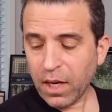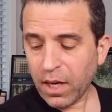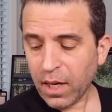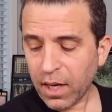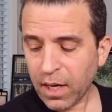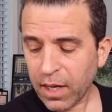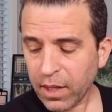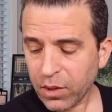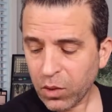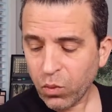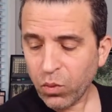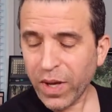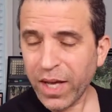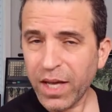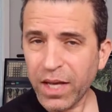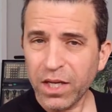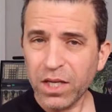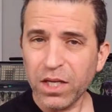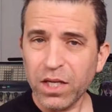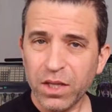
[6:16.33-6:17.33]
Uh, the
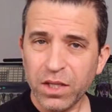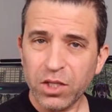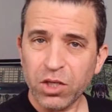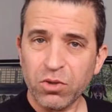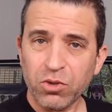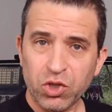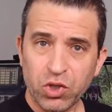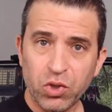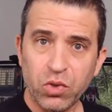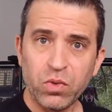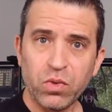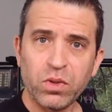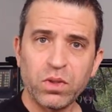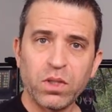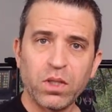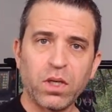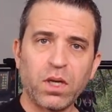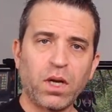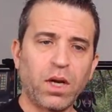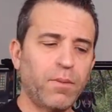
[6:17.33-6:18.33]
way their
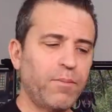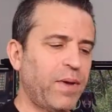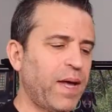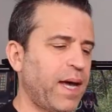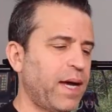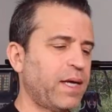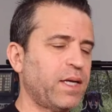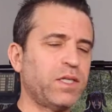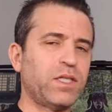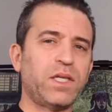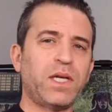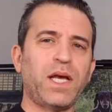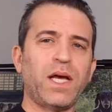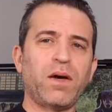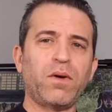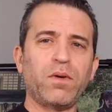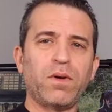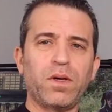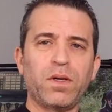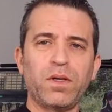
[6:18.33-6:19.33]
shoes come packaged
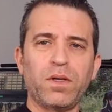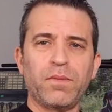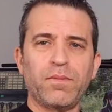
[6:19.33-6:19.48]
now,